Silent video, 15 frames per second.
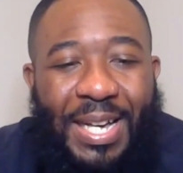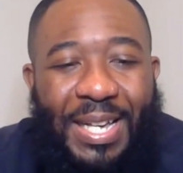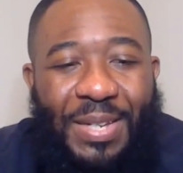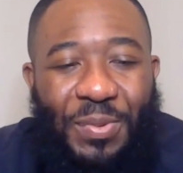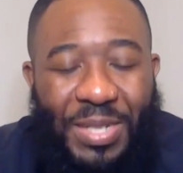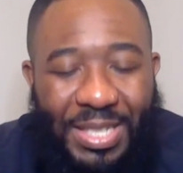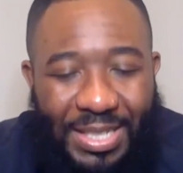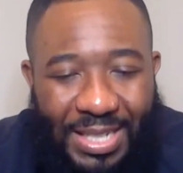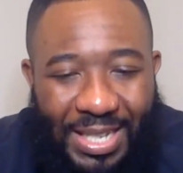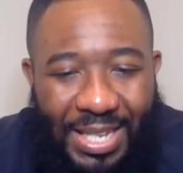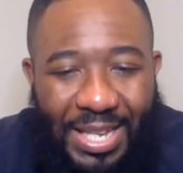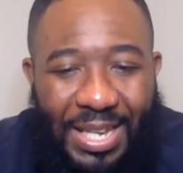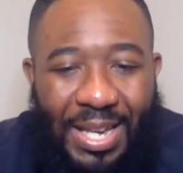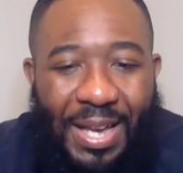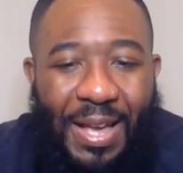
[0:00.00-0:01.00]
we
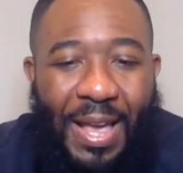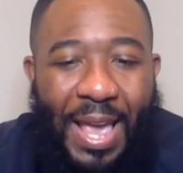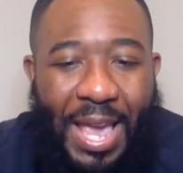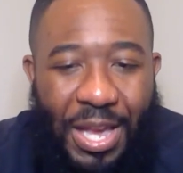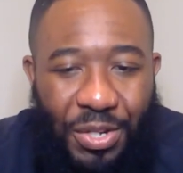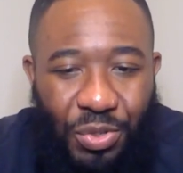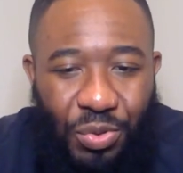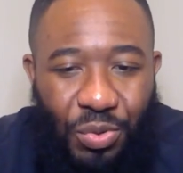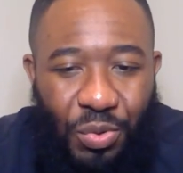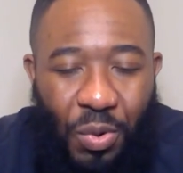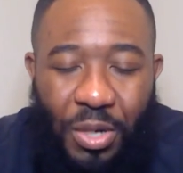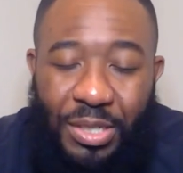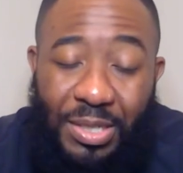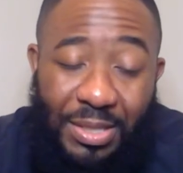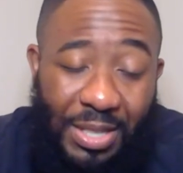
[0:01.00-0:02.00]
see Andrew,
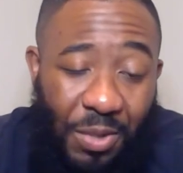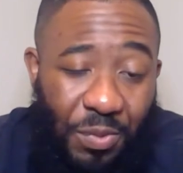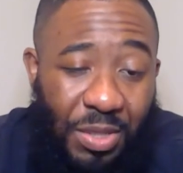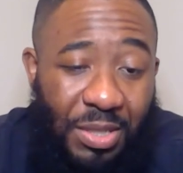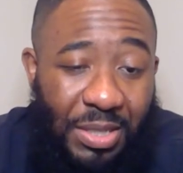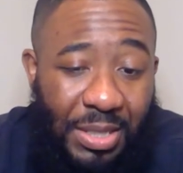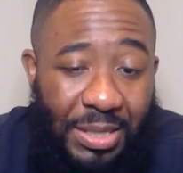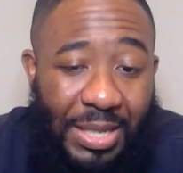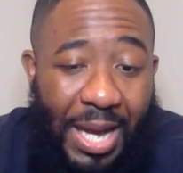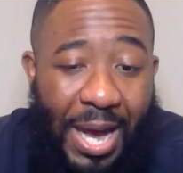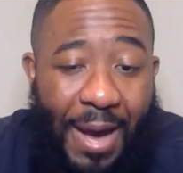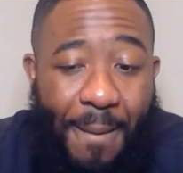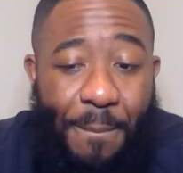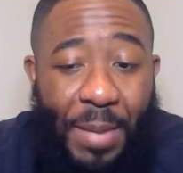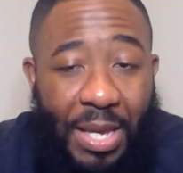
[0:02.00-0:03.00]
or I should say we see
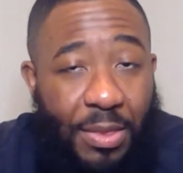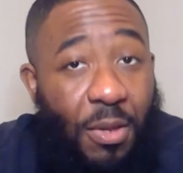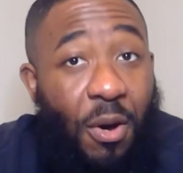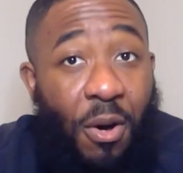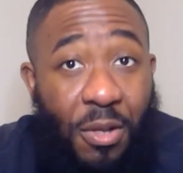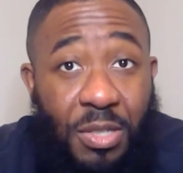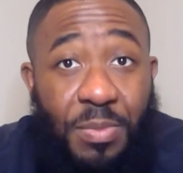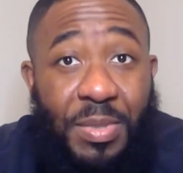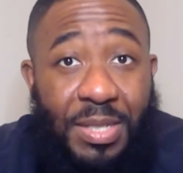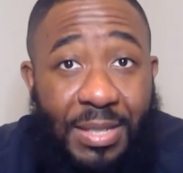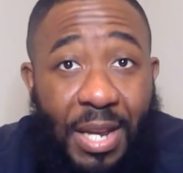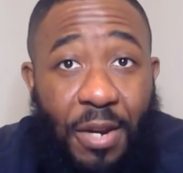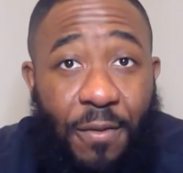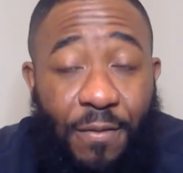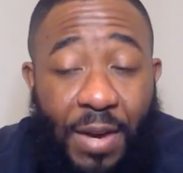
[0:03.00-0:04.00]
Tom, make the ultimate
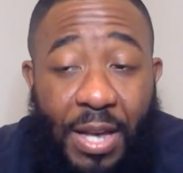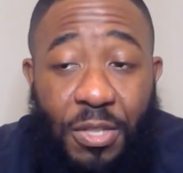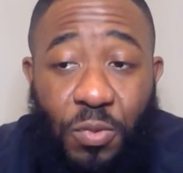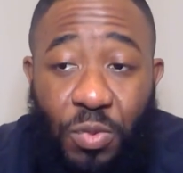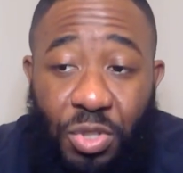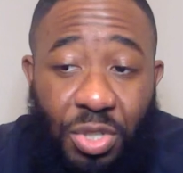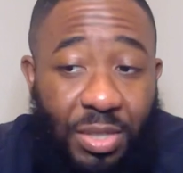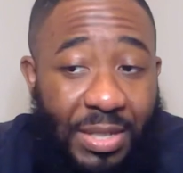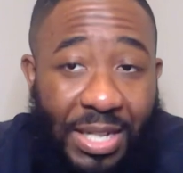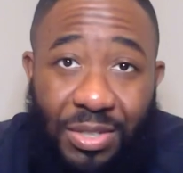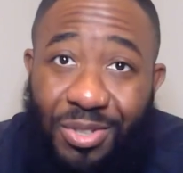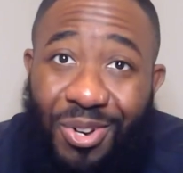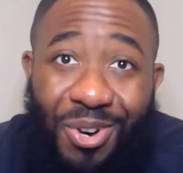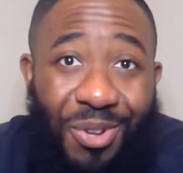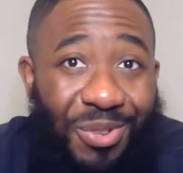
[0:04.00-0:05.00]
sacrifice, which
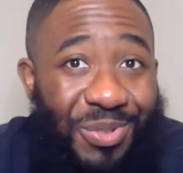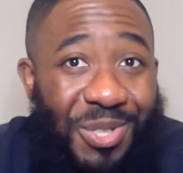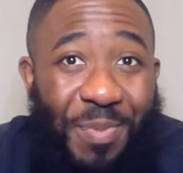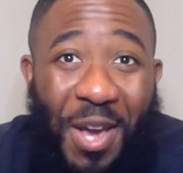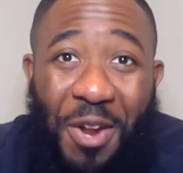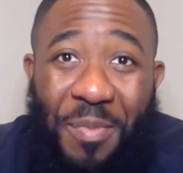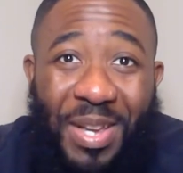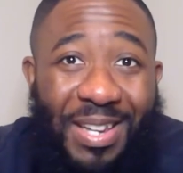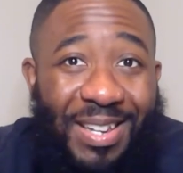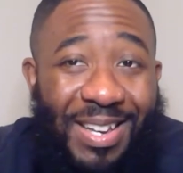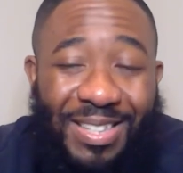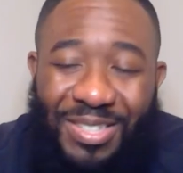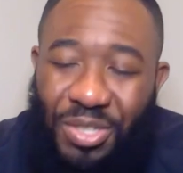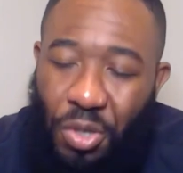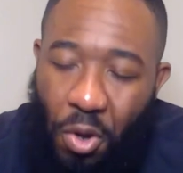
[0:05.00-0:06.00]
that's all Spider-Man
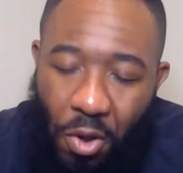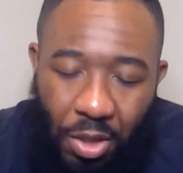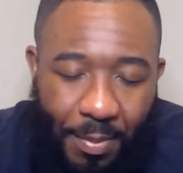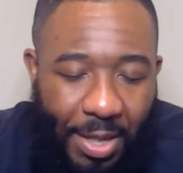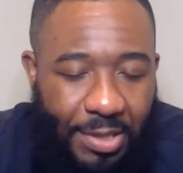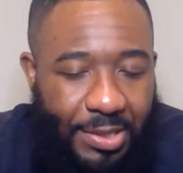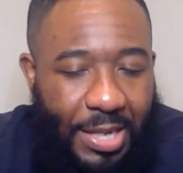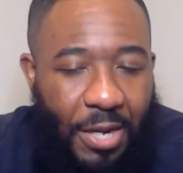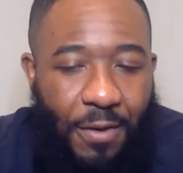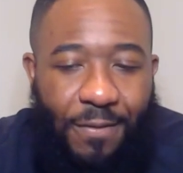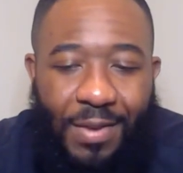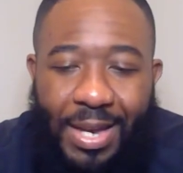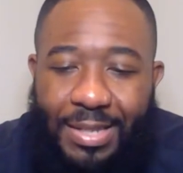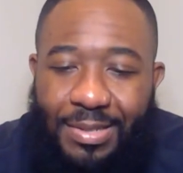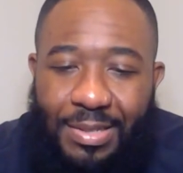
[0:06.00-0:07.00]
does. It's all about
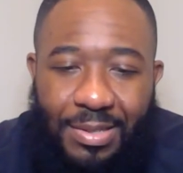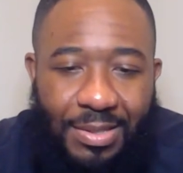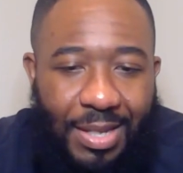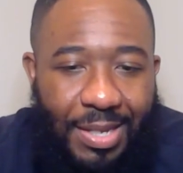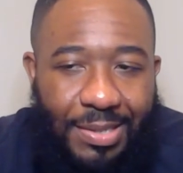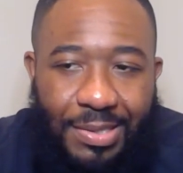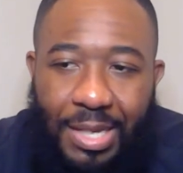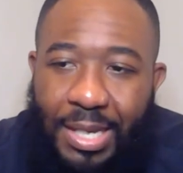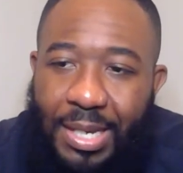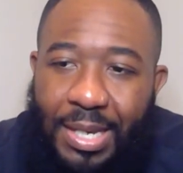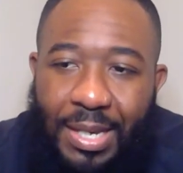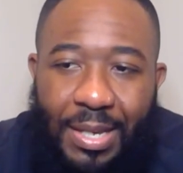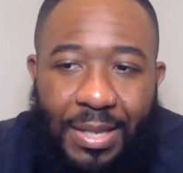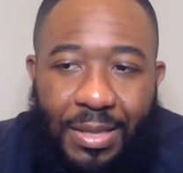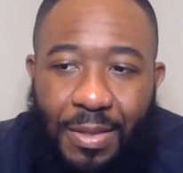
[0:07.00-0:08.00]
sacrifice. He says,
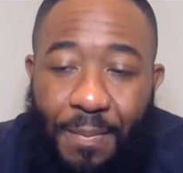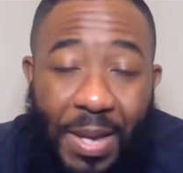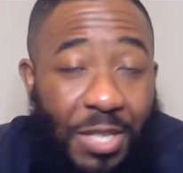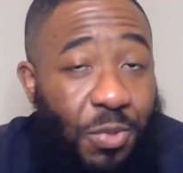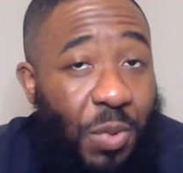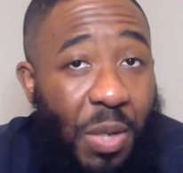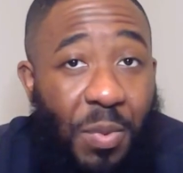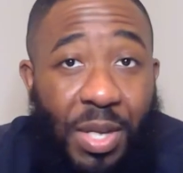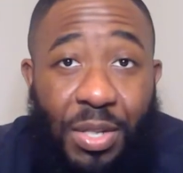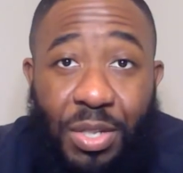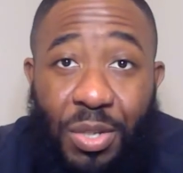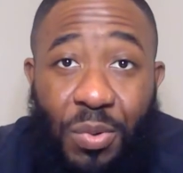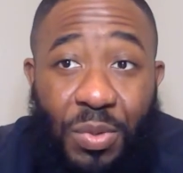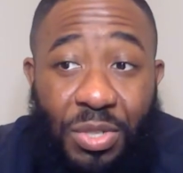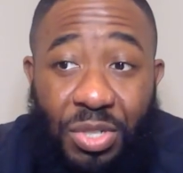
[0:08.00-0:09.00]
the best way we can
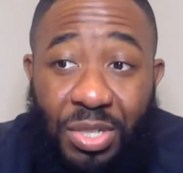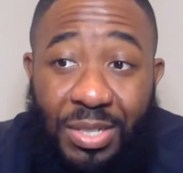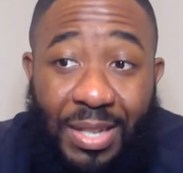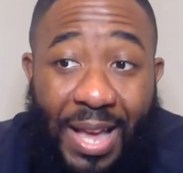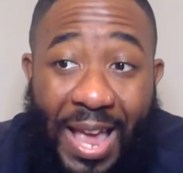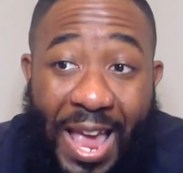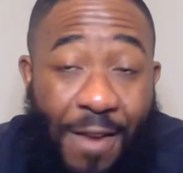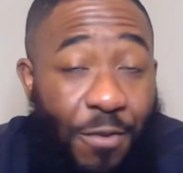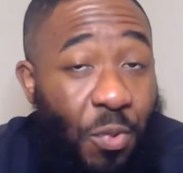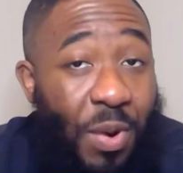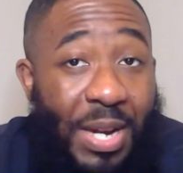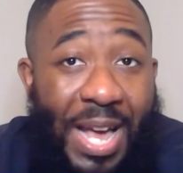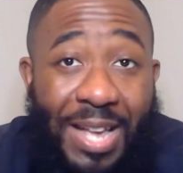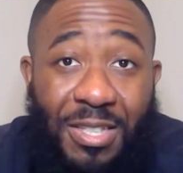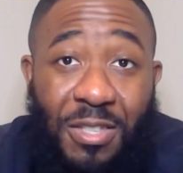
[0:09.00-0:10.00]
do is just,
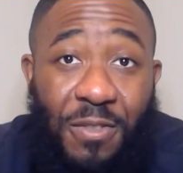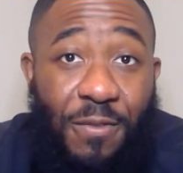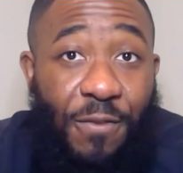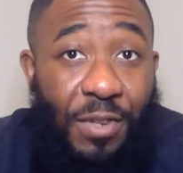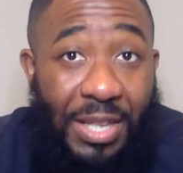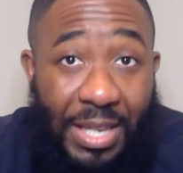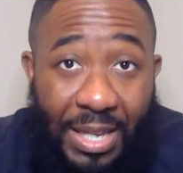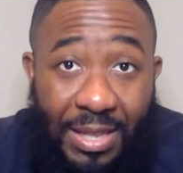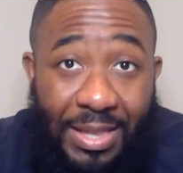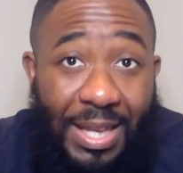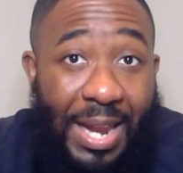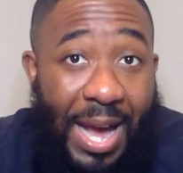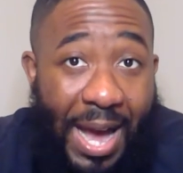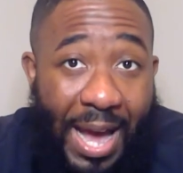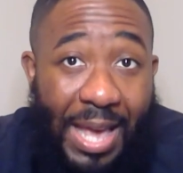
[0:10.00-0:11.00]
everyone has to forget
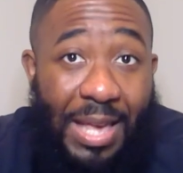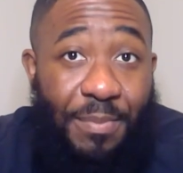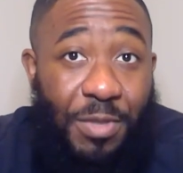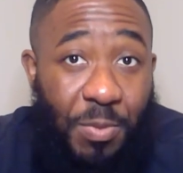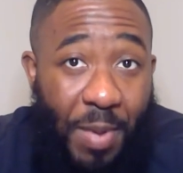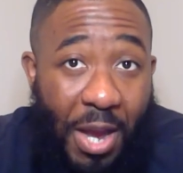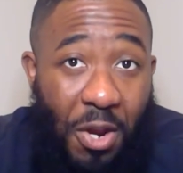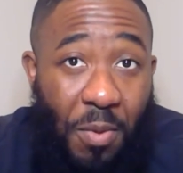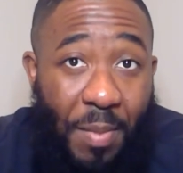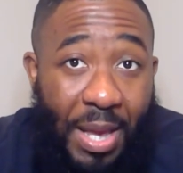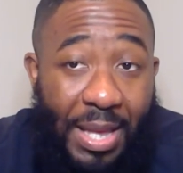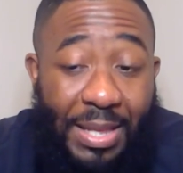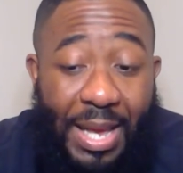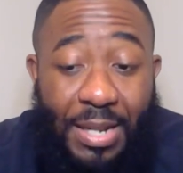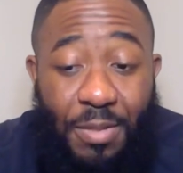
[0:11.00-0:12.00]
that I am
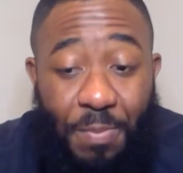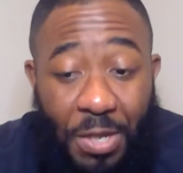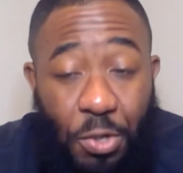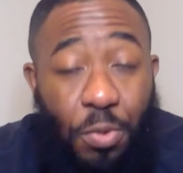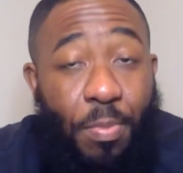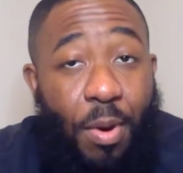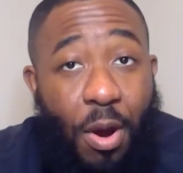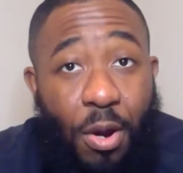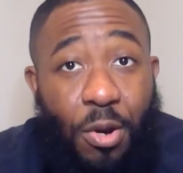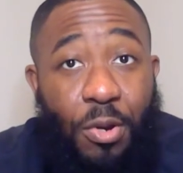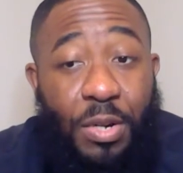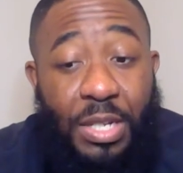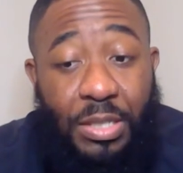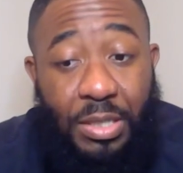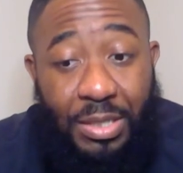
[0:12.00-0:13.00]
Spider-Man, that Peter
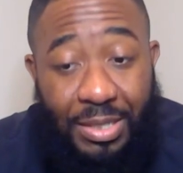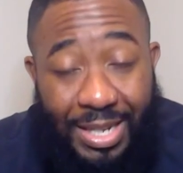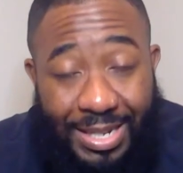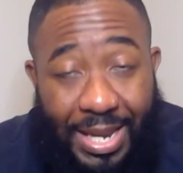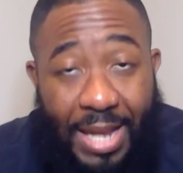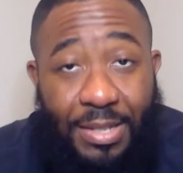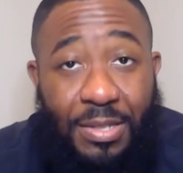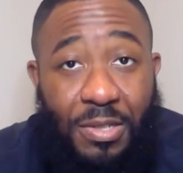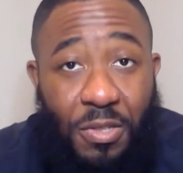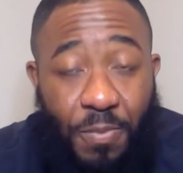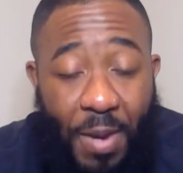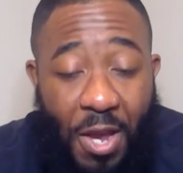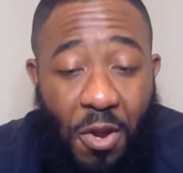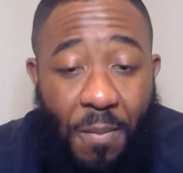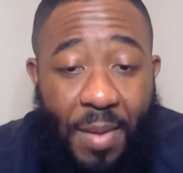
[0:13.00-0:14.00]
Parker is connected to
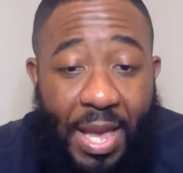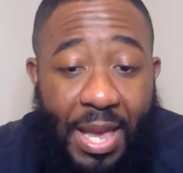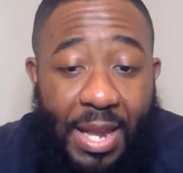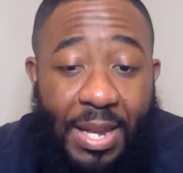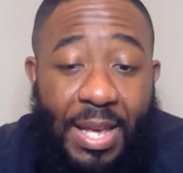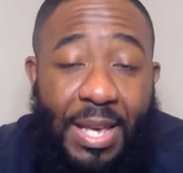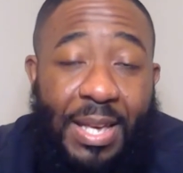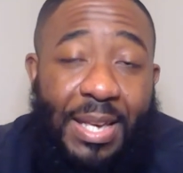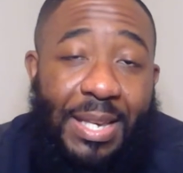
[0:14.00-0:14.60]
Spider-Man.